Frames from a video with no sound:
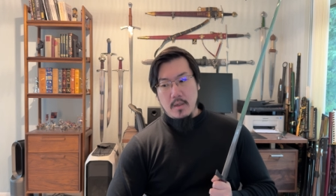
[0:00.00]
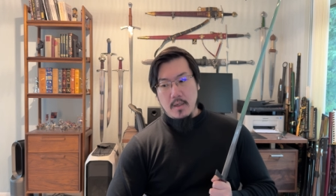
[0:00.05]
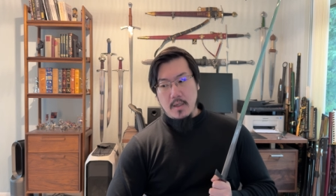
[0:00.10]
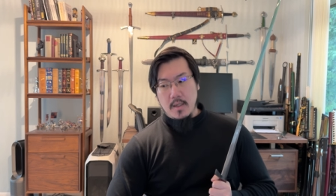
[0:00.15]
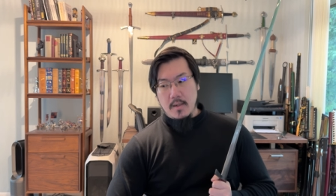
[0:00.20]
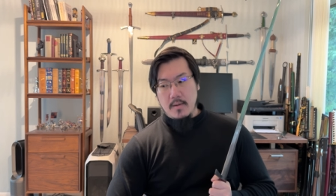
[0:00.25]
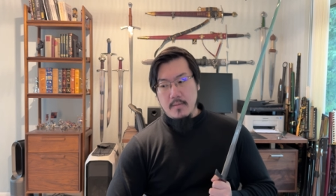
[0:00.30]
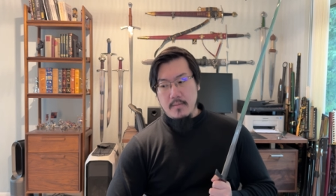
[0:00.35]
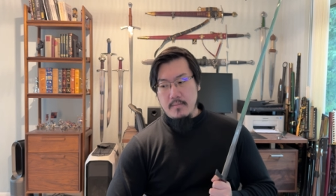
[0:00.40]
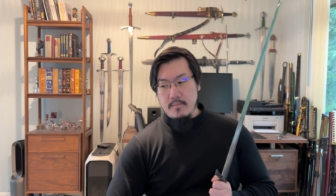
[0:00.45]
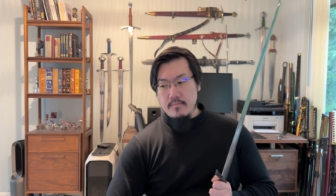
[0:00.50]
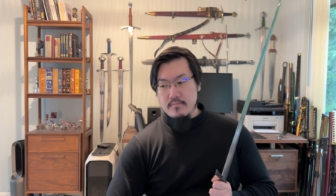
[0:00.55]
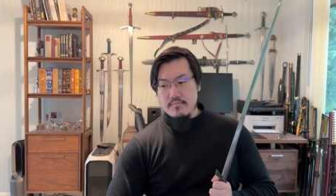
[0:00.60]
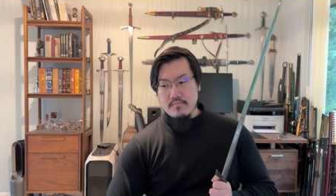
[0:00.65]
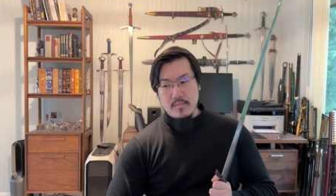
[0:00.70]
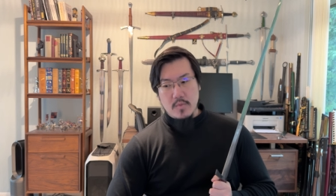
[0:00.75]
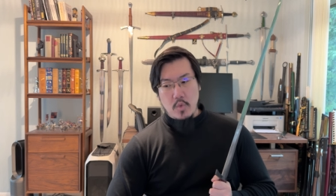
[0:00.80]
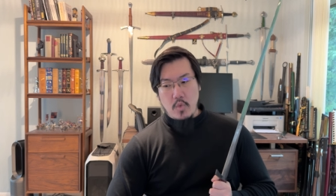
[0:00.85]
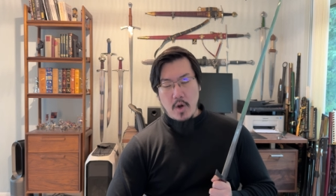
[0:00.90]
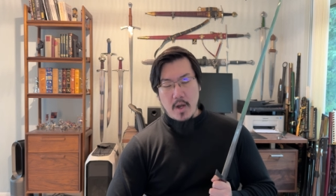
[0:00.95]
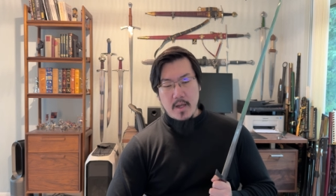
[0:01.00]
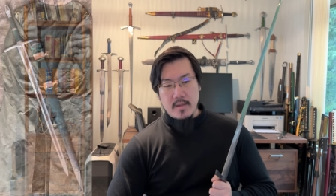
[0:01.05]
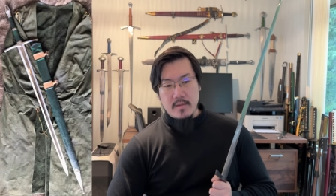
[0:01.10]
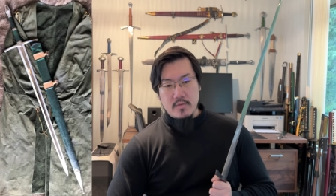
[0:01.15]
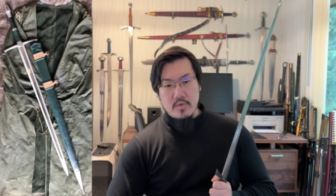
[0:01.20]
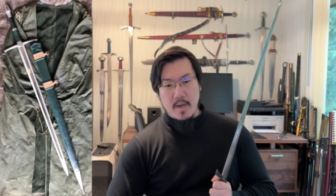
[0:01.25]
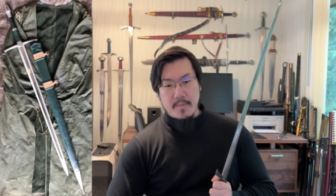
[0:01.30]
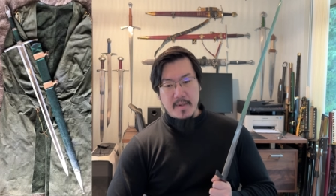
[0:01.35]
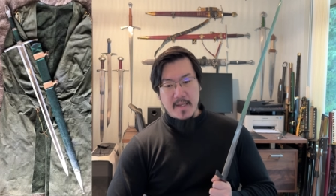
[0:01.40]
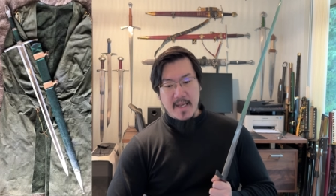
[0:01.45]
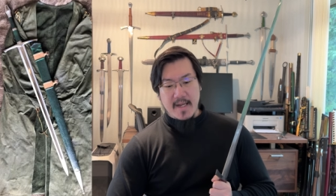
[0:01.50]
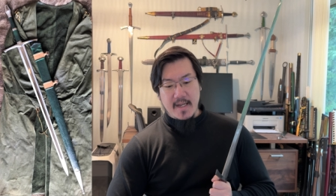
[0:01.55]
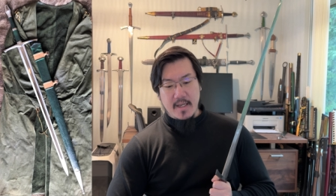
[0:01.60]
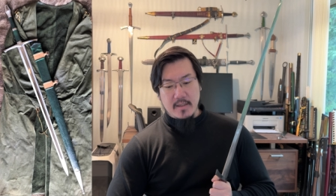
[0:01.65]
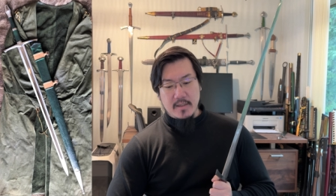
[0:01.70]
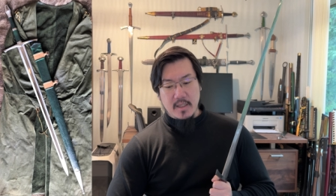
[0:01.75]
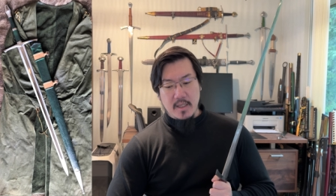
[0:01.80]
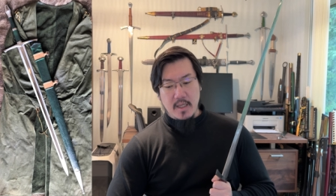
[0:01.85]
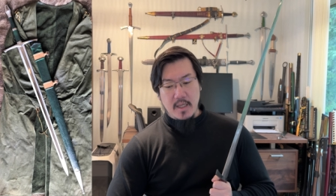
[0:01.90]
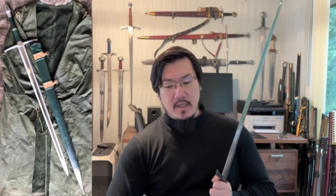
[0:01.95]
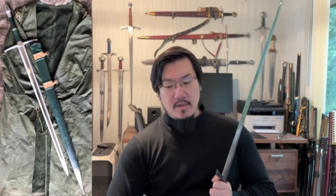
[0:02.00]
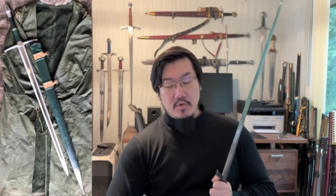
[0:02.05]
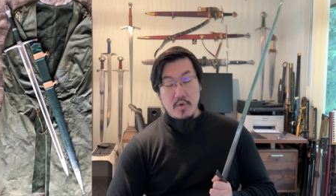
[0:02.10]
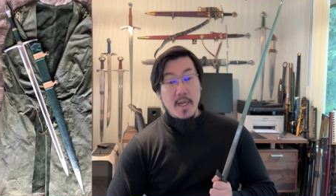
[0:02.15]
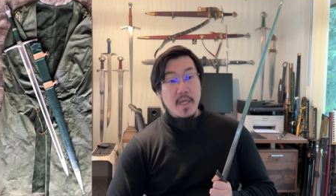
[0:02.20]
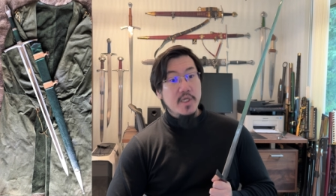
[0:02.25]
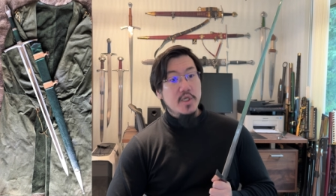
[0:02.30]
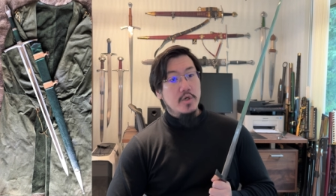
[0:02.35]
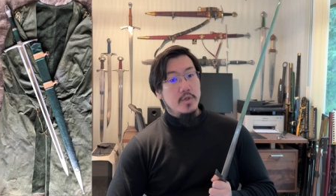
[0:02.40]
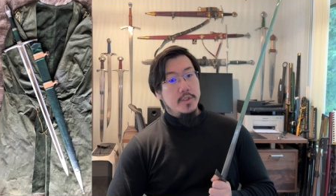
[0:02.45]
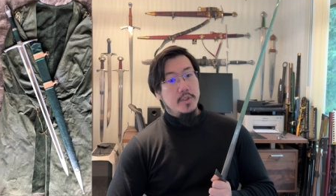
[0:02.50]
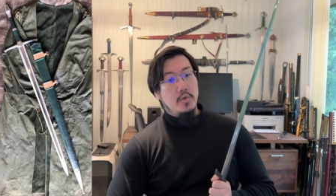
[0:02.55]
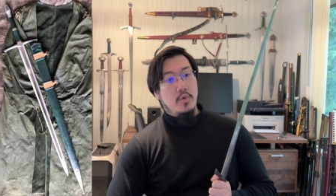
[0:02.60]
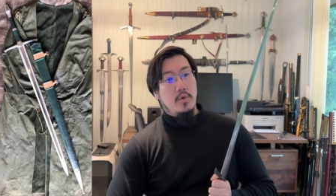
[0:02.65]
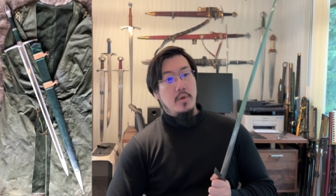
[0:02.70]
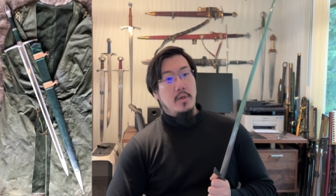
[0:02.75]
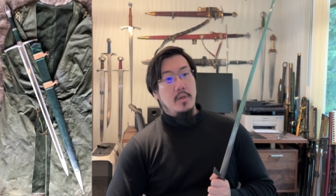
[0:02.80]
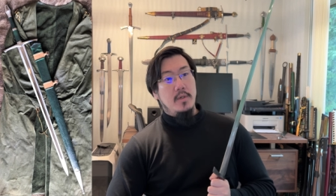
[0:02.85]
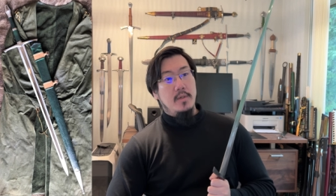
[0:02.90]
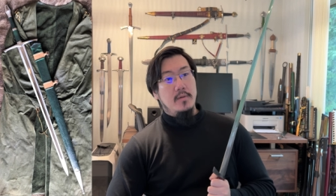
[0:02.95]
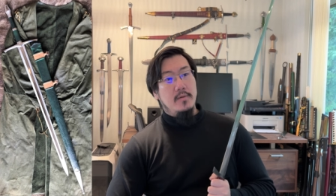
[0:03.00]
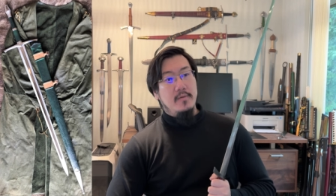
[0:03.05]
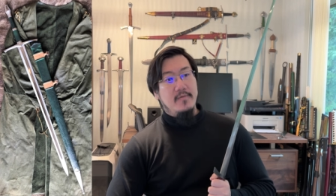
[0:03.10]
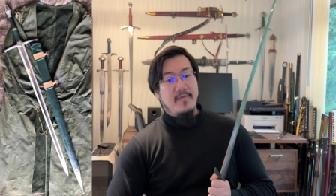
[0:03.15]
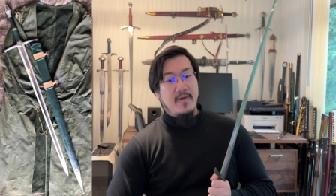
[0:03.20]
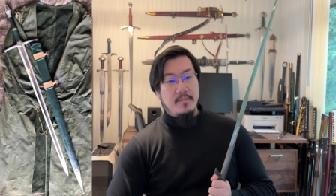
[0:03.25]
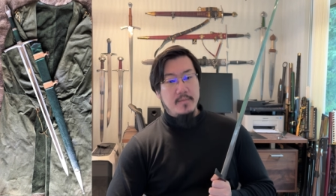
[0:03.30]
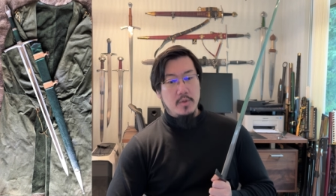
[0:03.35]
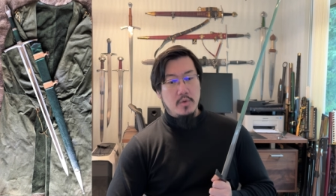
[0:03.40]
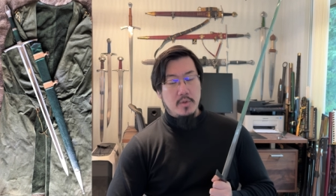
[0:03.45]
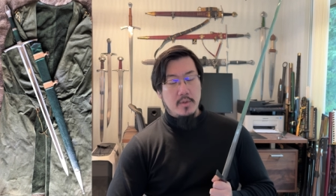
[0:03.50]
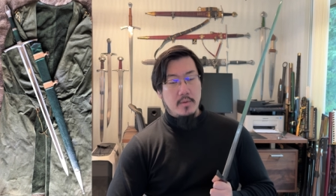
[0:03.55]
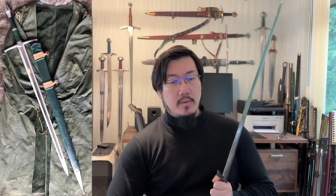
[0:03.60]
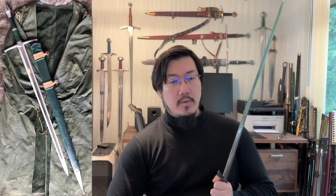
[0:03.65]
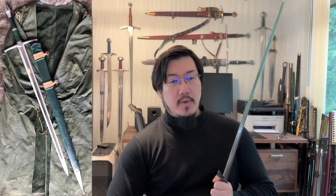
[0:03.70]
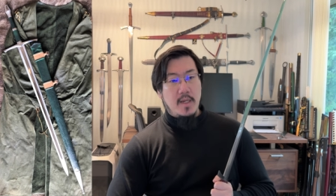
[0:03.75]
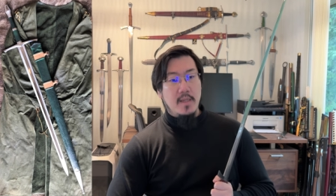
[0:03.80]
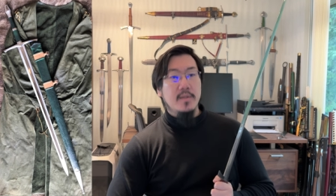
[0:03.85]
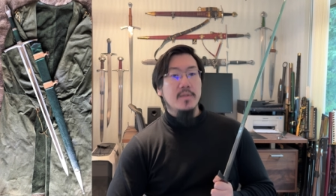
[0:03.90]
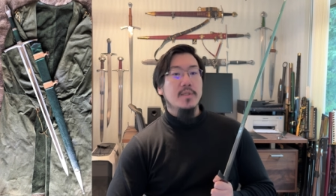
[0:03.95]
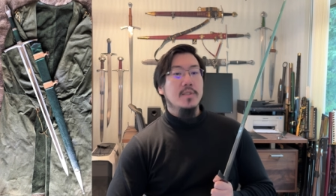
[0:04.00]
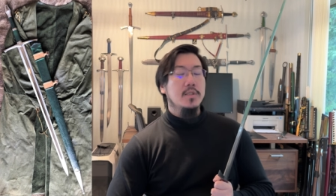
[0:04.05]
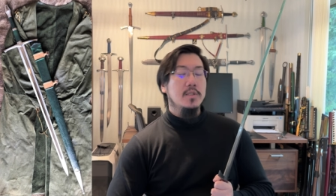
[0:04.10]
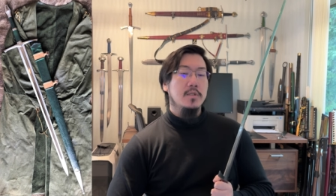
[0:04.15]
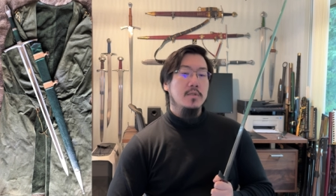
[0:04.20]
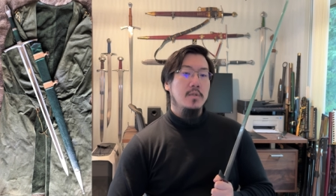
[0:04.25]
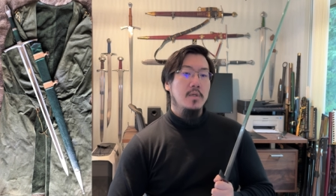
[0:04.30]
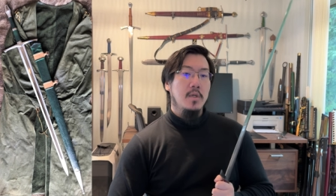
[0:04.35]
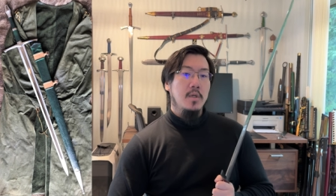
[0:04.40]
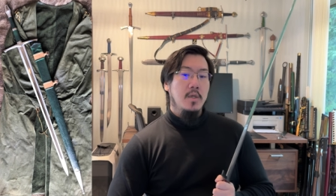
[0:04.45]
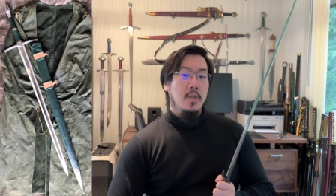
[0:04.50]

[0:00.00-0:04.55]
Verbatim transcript: Um, one replicating the Ranger sword from Lord of the Rings,